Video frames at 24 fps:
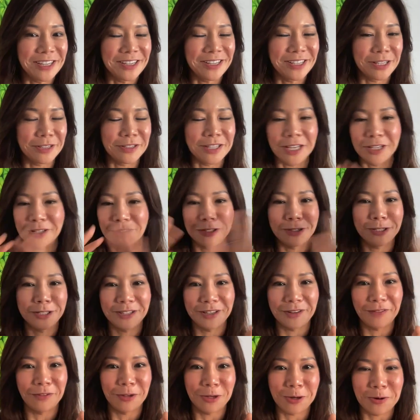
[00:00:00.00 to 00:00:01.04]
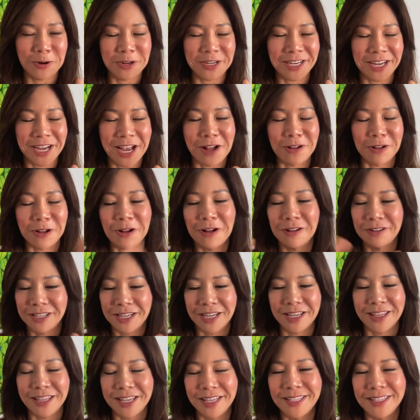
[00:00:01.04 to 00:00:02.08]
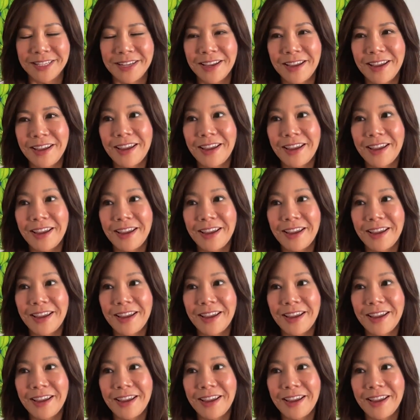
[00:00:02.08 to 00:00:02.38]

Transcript: So it's like, if you don't want to take alcohol, take this.